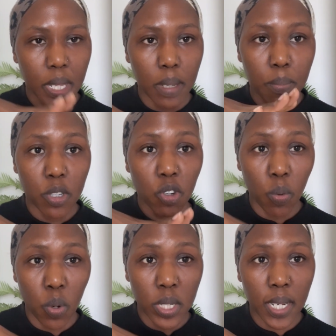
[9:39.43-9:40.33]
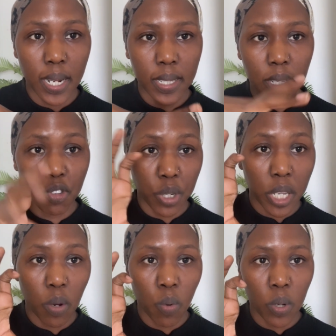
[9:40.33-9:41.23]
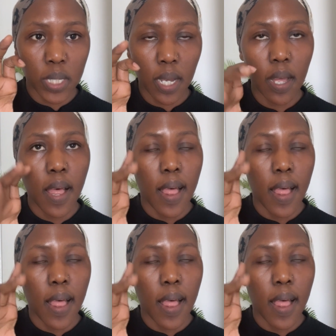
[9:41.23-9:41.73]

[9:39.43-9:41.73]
the bottle water like the drinking water